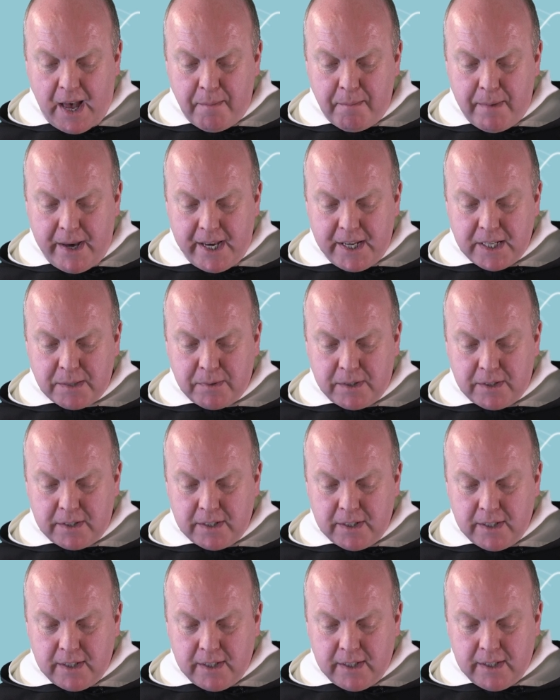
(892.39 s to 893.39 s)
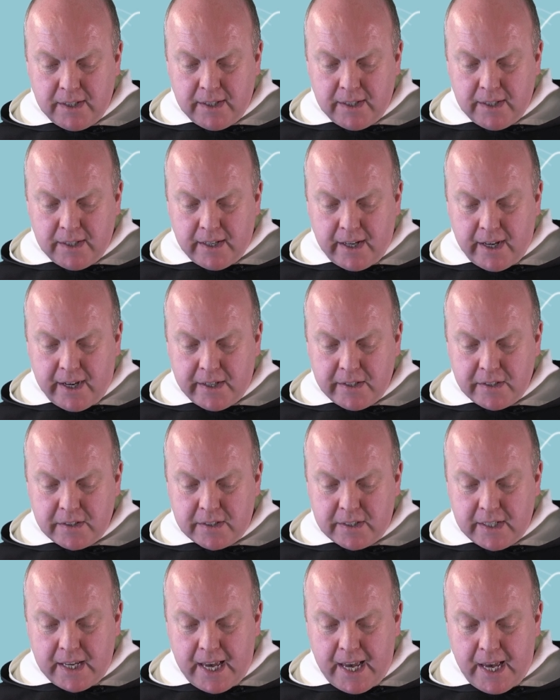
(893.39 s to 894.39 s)
amazement.
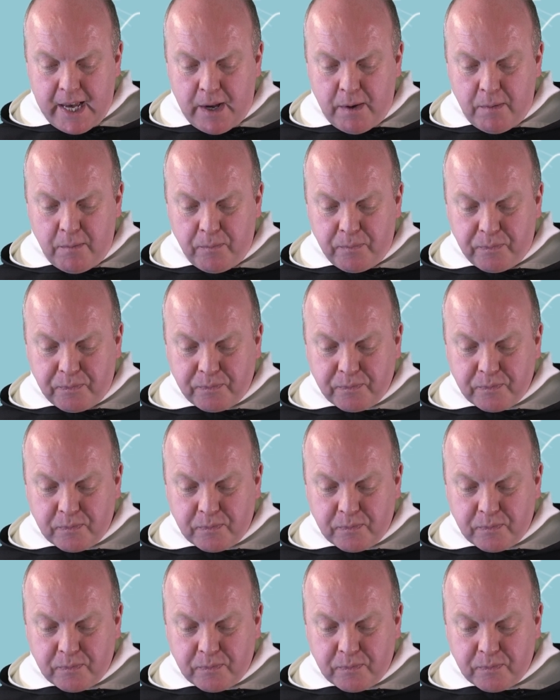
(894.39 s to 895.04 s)
As um,